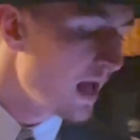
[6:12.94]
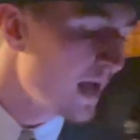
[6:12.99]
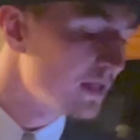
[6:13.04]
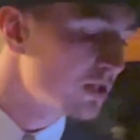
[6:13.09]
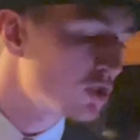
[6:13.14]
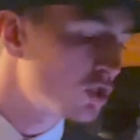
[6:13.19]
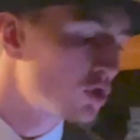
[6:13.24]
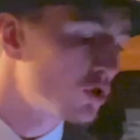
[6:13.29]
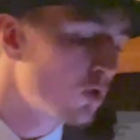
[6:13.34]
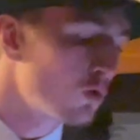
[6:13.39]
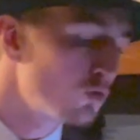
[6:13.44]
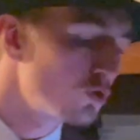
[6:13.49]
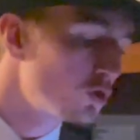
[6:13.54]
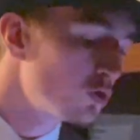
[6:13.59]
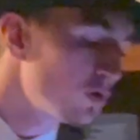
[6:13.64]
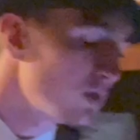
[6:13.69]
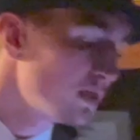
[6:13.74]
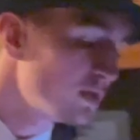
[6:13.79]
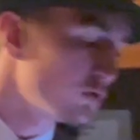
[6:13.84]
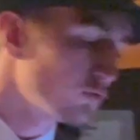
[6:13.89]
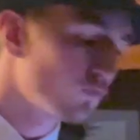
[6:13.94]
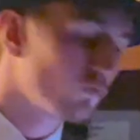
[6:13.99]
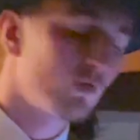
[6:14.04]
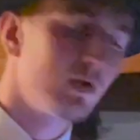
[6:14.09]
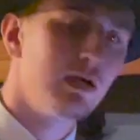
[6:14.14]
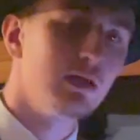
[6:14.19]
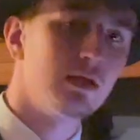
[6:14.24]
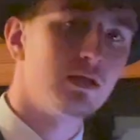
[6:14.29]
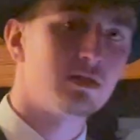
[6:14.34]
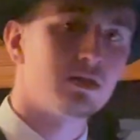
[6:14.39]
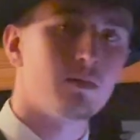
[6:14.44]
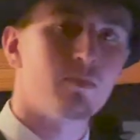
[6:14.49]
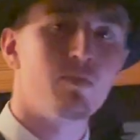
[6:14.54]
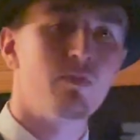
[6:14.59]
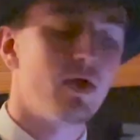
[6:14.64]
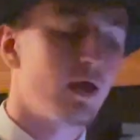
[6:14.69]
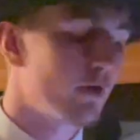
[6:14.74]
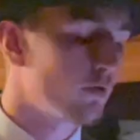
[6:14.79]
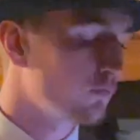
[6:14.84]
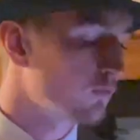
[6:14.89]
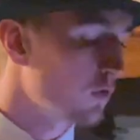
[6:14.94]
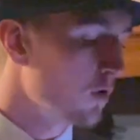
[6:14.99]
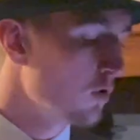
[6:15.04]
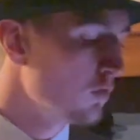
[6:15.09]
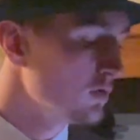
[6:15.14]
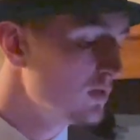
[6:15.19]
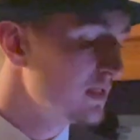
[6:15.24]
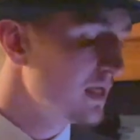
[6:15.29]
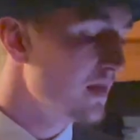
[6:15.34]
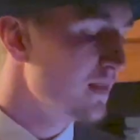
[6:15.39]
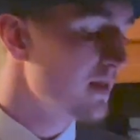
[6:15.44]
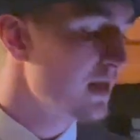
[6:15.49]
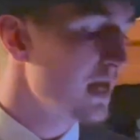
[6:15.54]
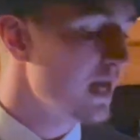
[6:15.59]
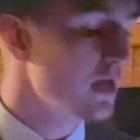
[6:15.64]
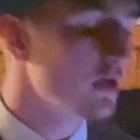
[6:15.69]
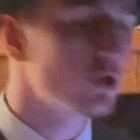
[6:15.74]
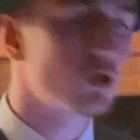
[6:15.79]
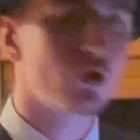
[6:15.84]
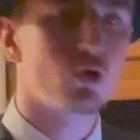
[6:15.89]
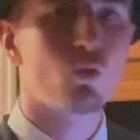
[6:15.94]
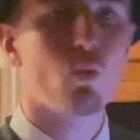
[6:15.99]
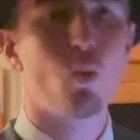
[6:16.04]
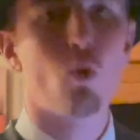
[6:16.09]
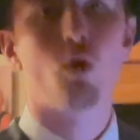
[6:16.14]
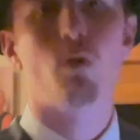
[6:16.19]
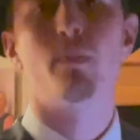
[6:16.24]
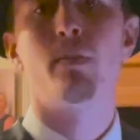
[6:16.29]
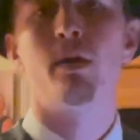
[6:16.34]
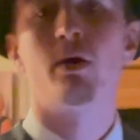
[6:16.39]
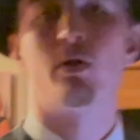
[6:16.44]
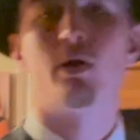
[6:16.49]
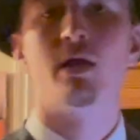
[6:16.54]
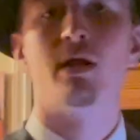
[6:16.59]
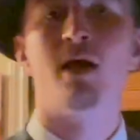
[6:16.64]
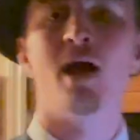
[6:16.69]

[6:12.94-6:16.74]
and socialist realism that arose in the interwar period